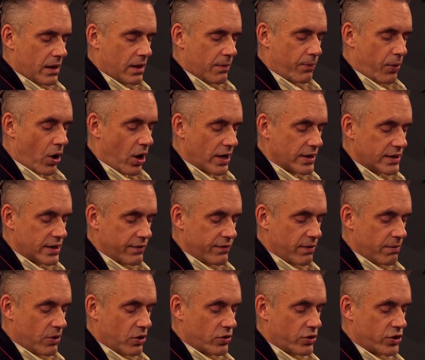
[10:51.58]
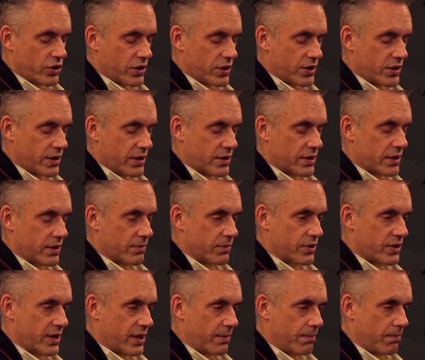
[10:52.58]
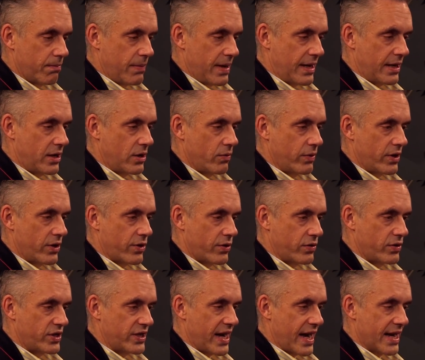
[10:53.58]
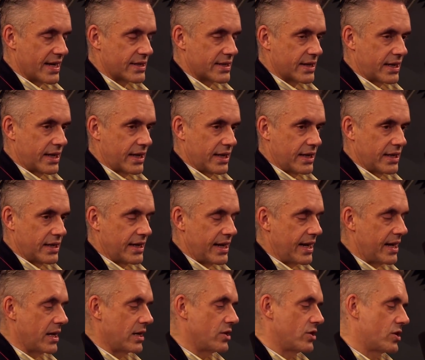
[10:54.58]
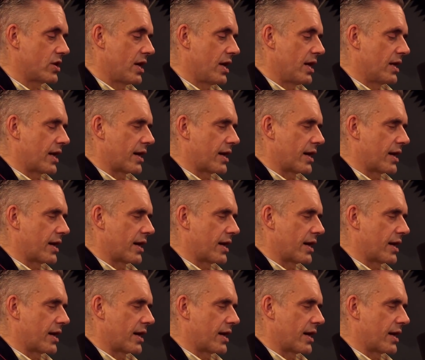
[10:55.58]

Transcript: the positive emotion systems that make you enthusiastic and engaged.